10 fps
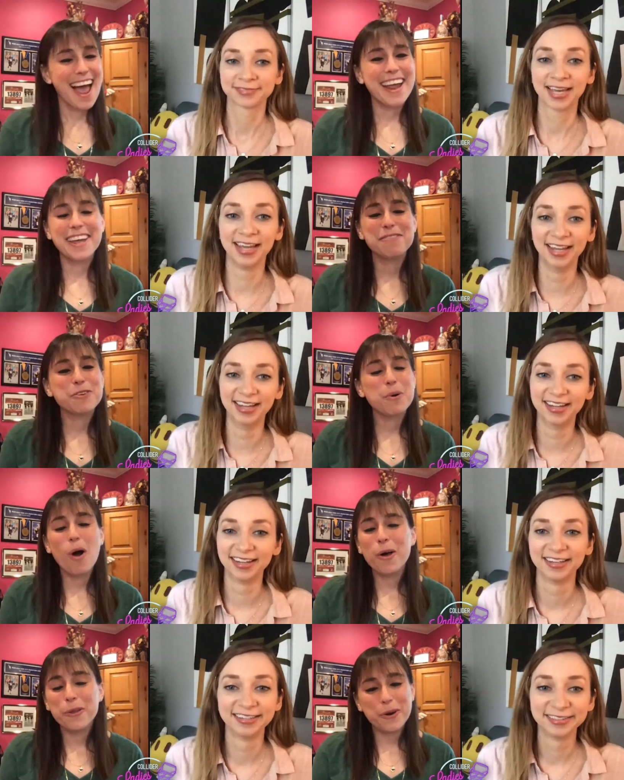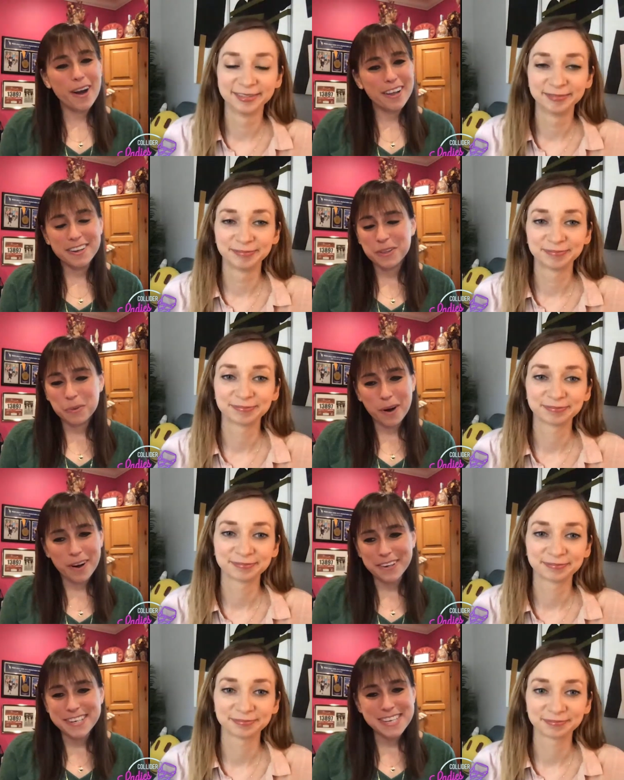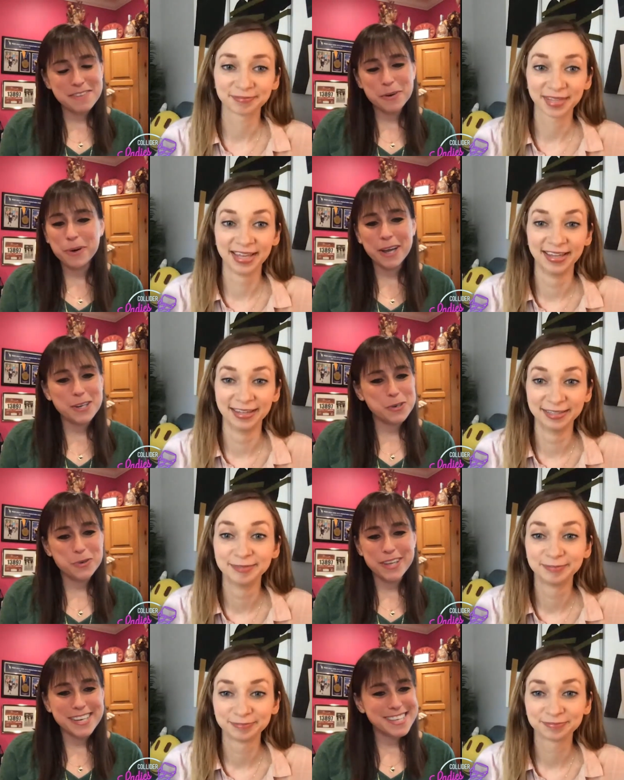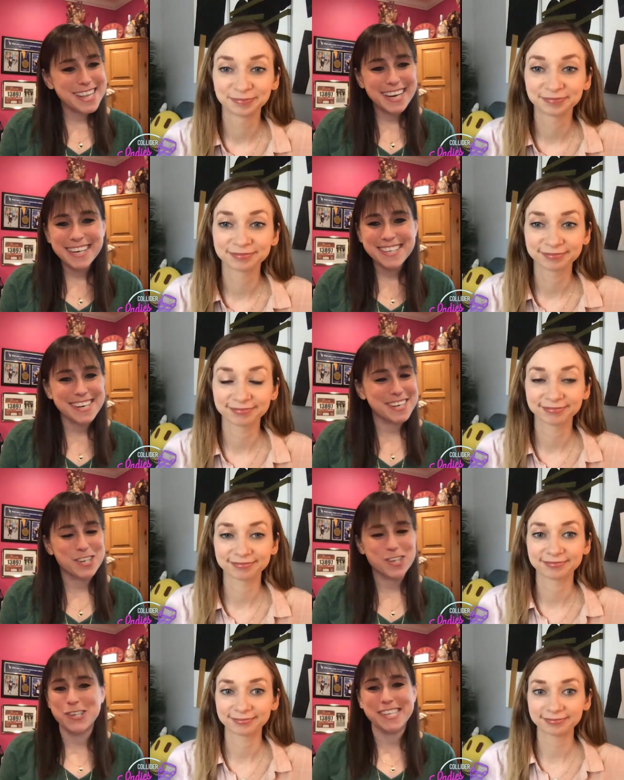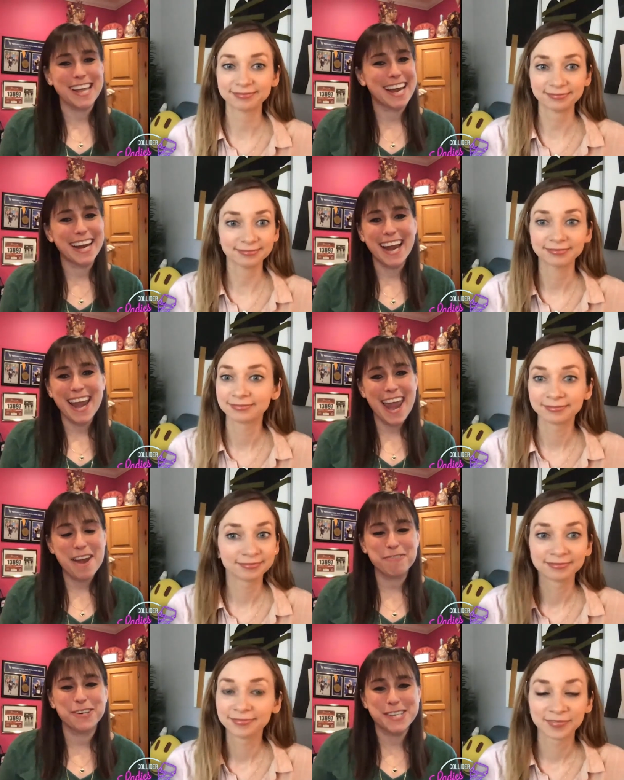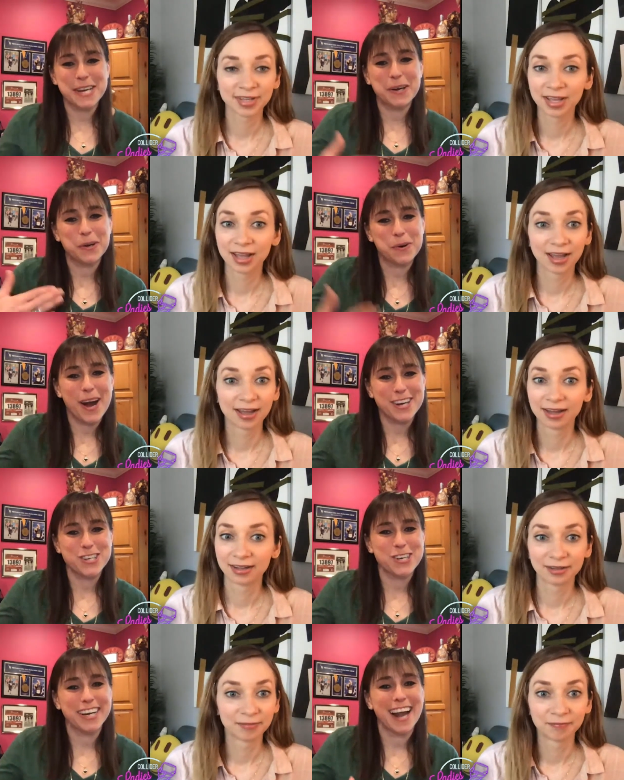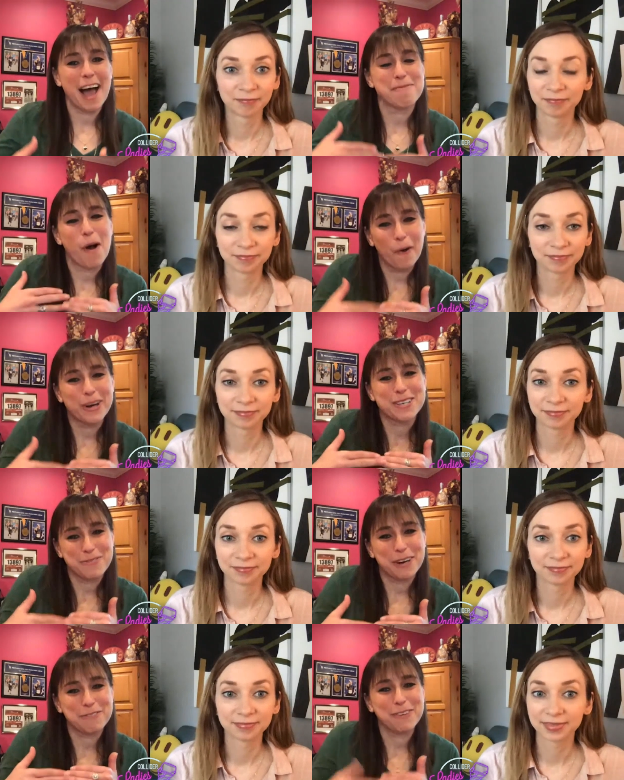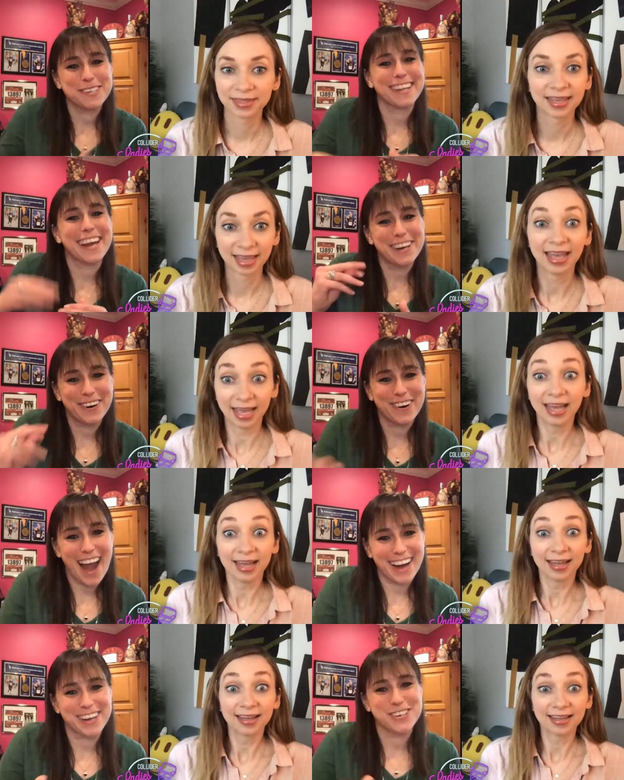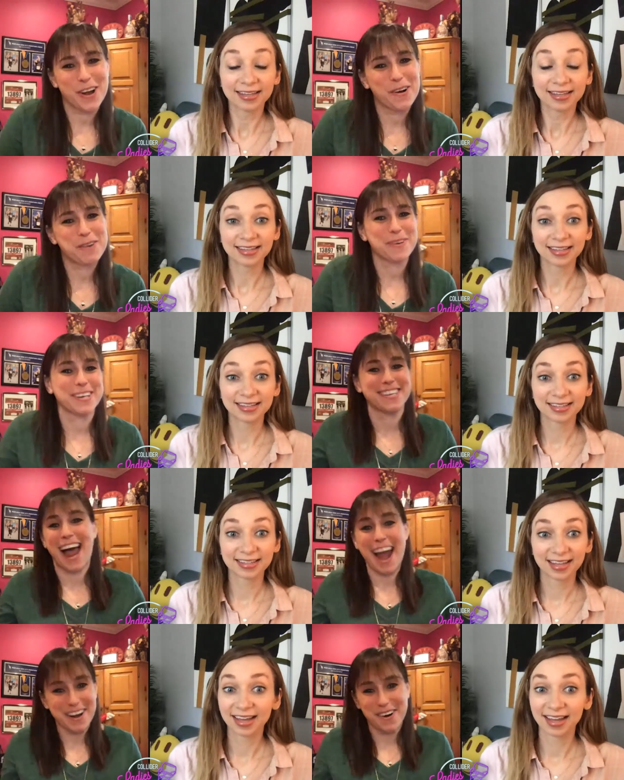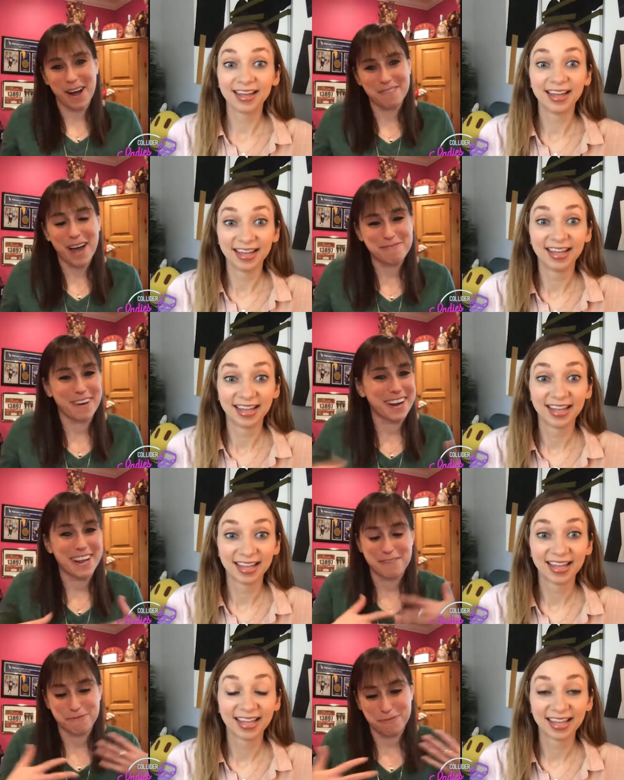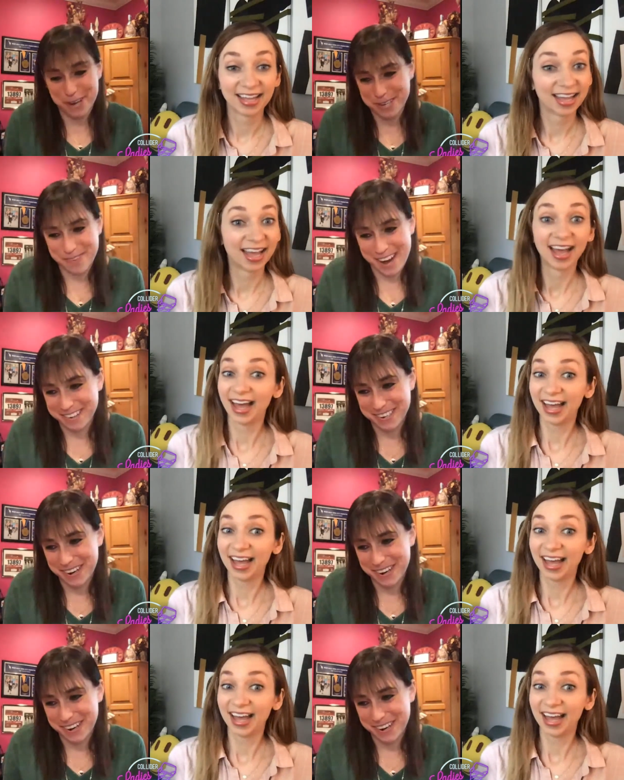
Speaker 1: I give you all the credit in the world because even when I do these things, it's just like every single question. I'm always fearful to like crack a joke because I know I'm not funny and it freaks me out to